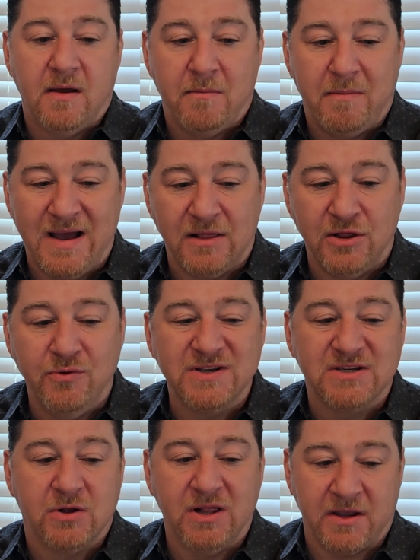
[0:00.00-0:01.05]
by
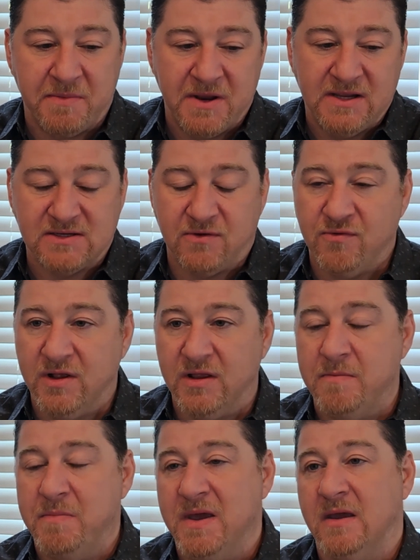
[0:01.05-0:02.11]
Louis Glickman. He's a
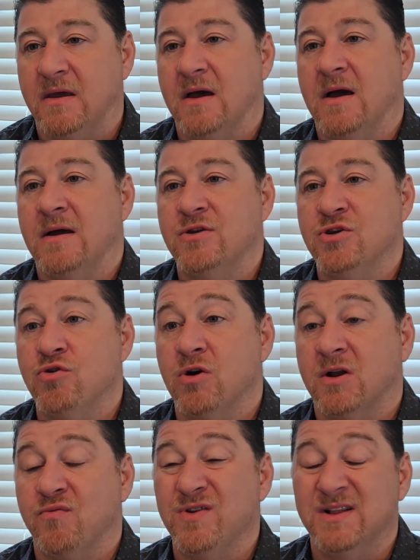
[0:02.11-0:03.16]
really big New
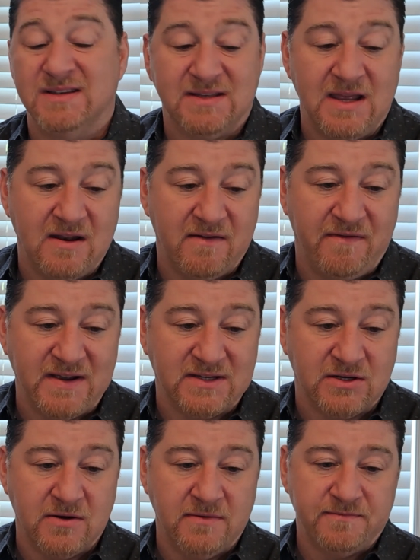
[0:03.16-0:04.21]
York real estate
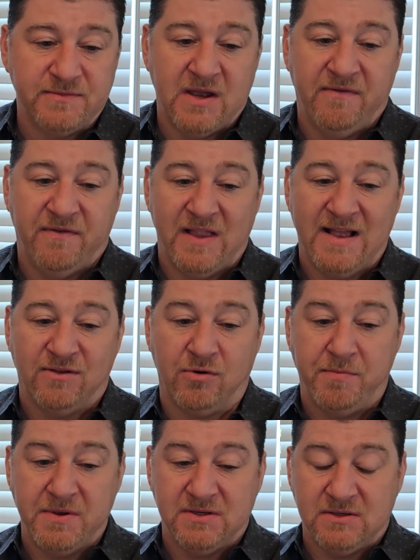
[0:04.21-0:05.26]
investor and
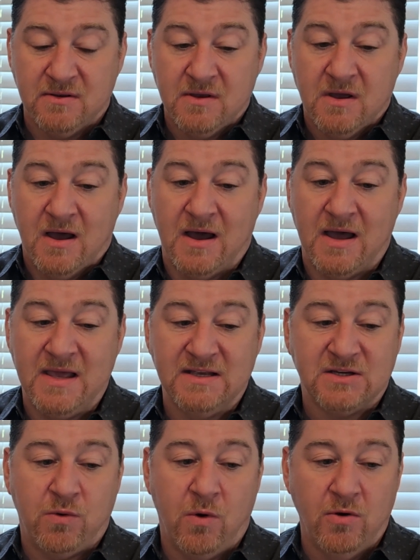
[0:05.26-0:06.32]
philanthropist.
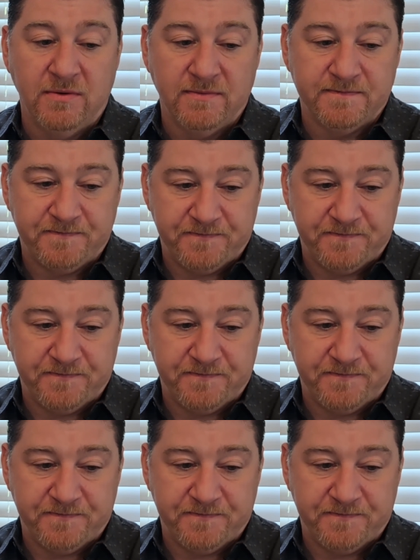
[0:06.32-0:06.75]
His quote